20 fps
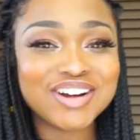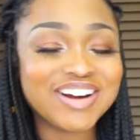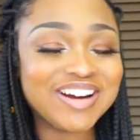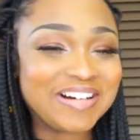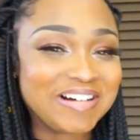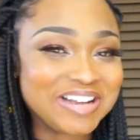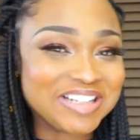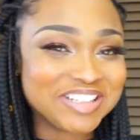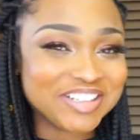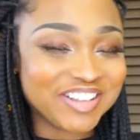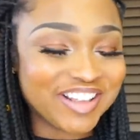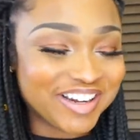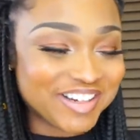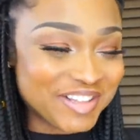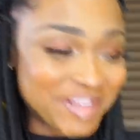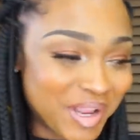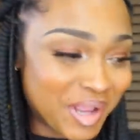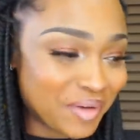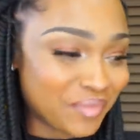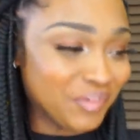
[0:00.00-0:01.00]
Alright, so that
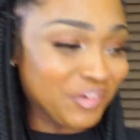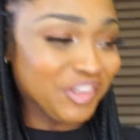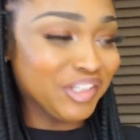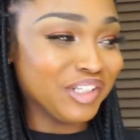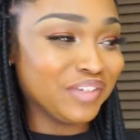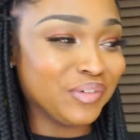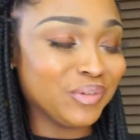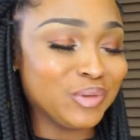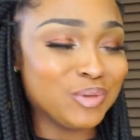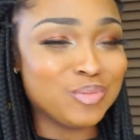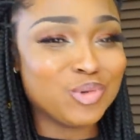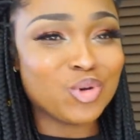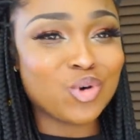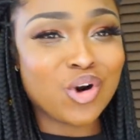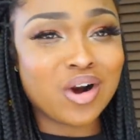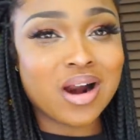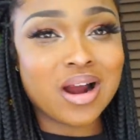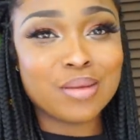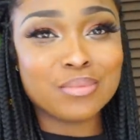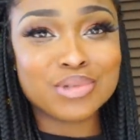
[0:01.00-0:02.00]
is it for the living room
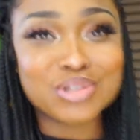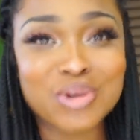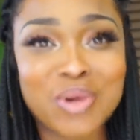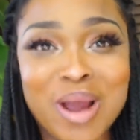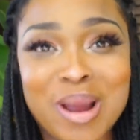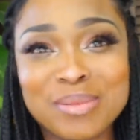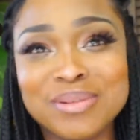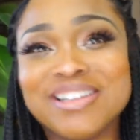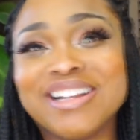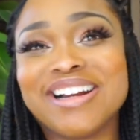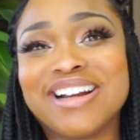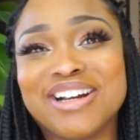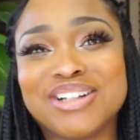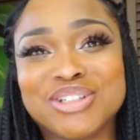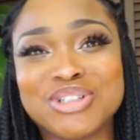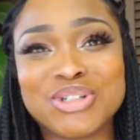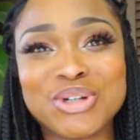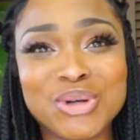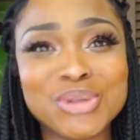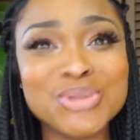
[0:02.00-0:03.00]
tour. I'm so happy that I got
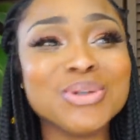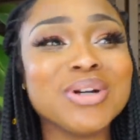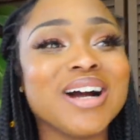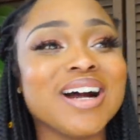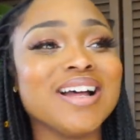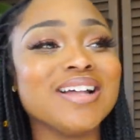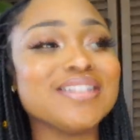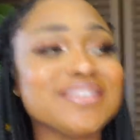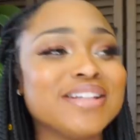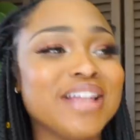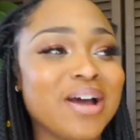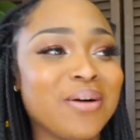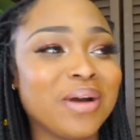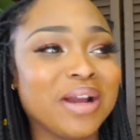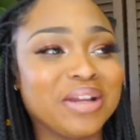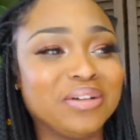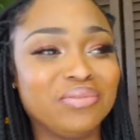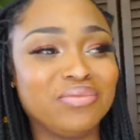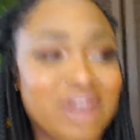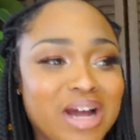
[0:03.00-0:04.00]
to show you guys. Now
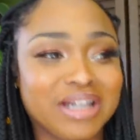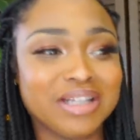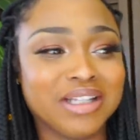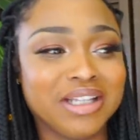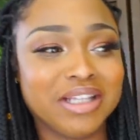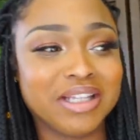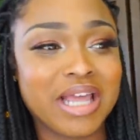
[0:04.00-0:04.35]
I can finally